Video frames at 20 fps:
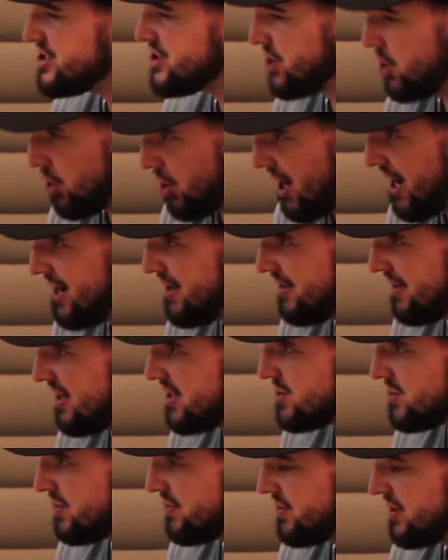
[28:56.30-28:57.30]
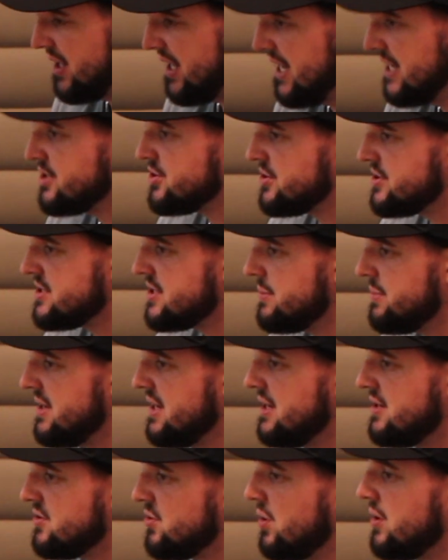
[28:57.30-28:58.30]
are great, and that's what really interested me
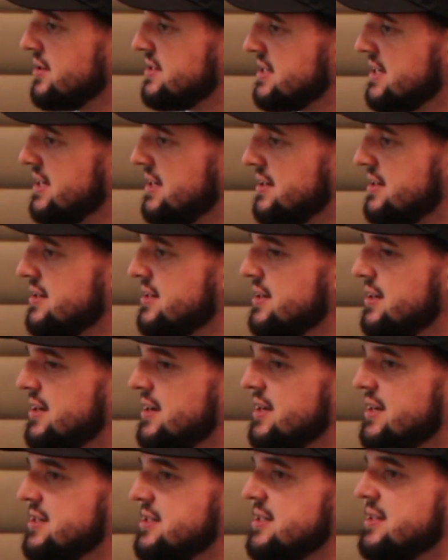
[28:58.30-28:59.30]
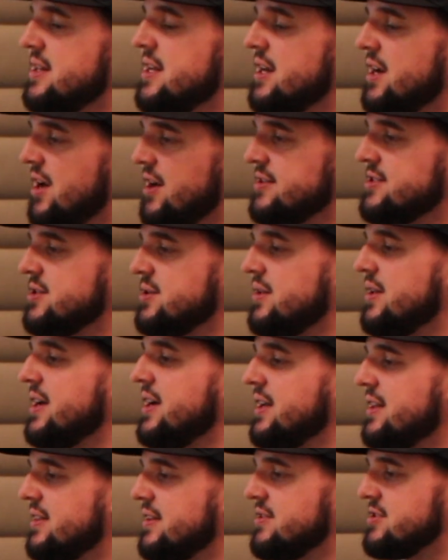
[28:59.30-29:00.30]
towards it. So then also like
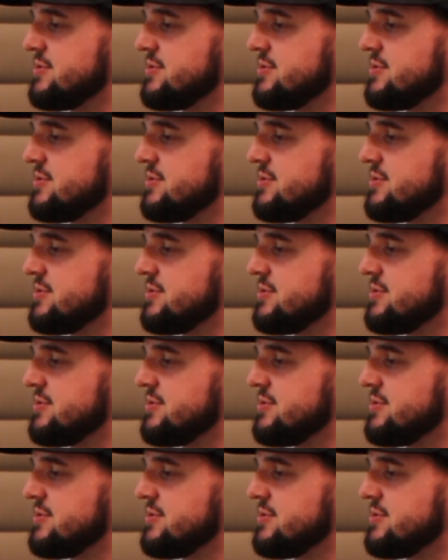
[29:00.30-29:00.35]
there's